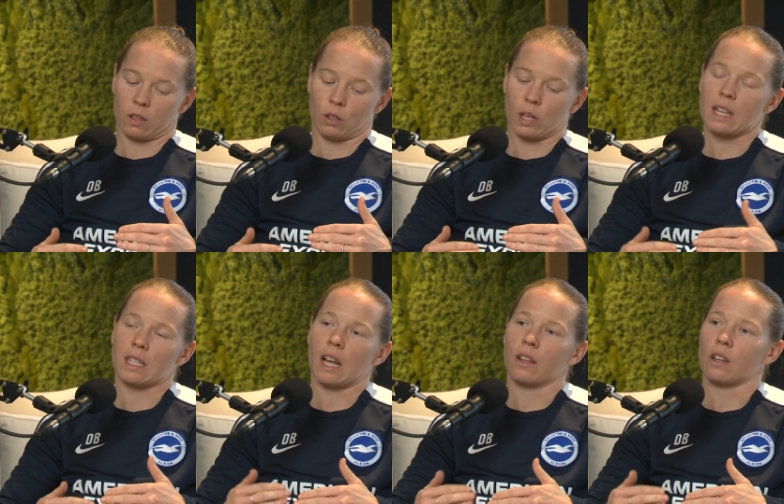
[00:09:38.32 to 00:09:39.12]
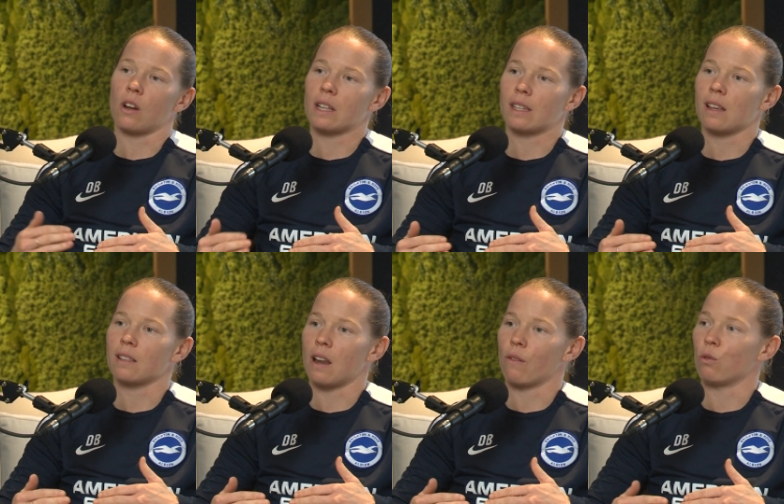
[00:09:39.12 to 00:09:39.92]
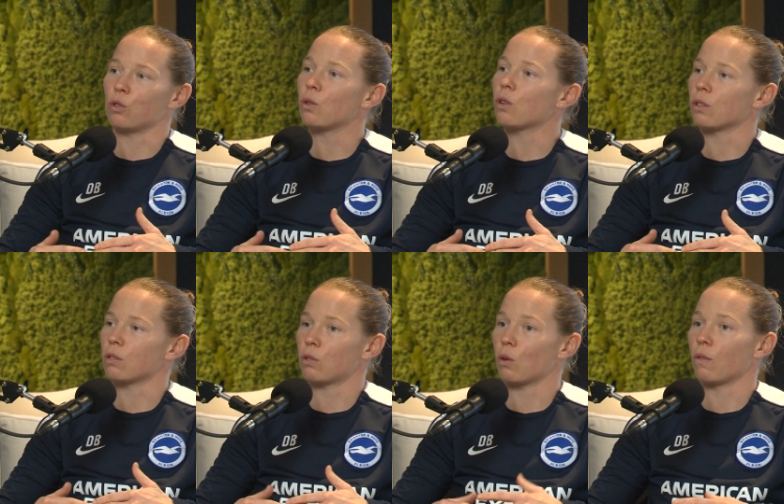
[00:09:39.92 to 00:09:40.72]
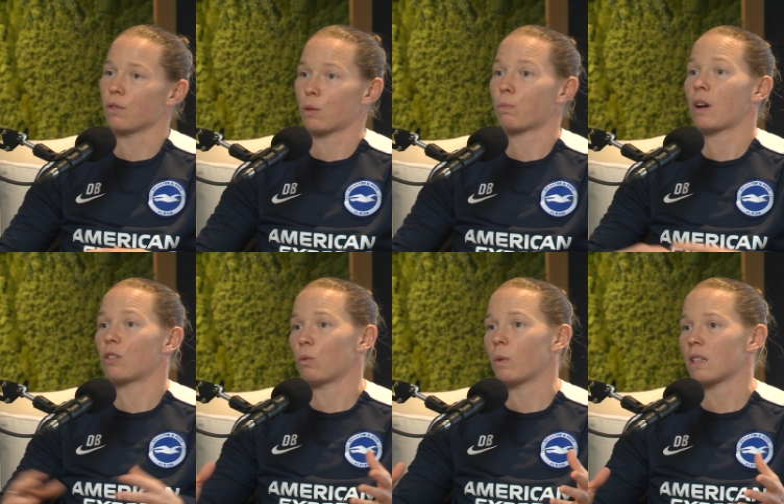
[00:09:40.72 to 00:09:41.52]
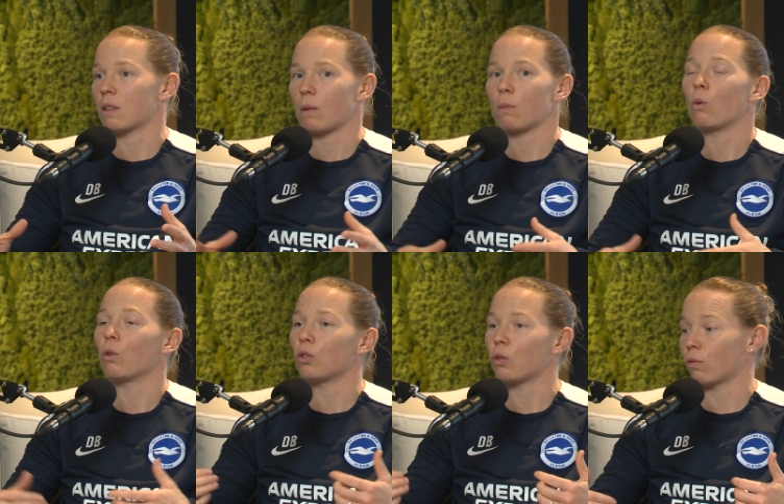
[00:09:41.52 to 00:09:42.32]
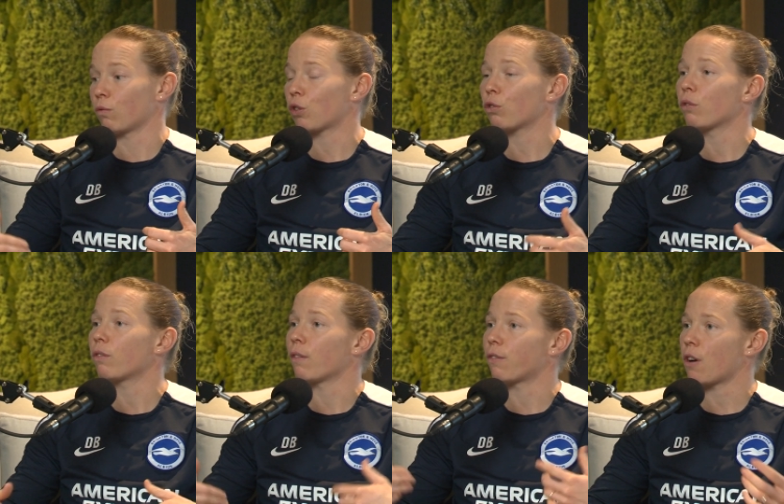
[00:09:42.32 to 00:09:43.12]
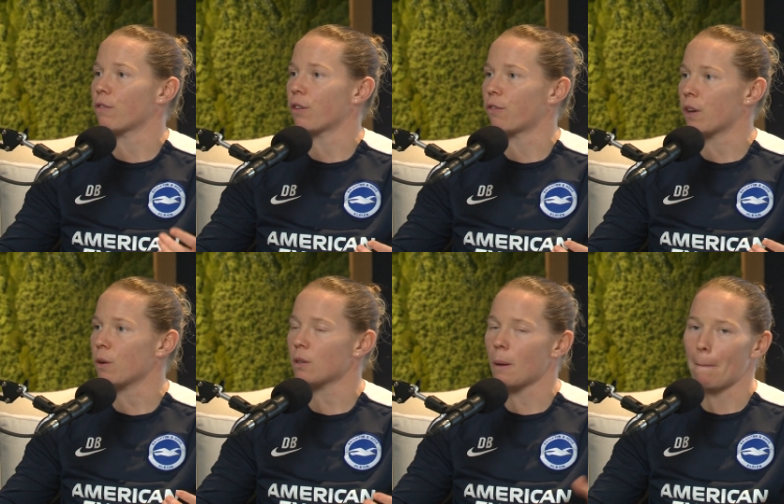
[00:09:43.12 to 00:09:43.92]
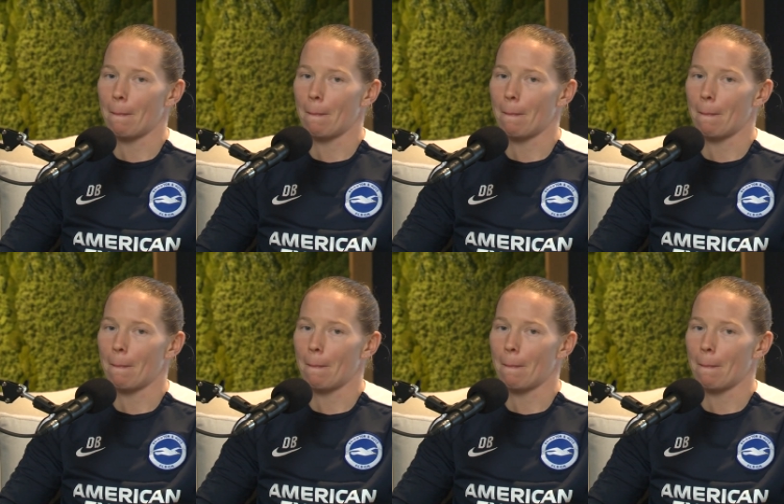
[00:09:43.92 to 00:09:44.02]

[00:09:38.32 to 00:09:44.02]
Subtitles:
you get to the under 19s level, you can sort of spread your wings a bit more, and you can recruit from further afield.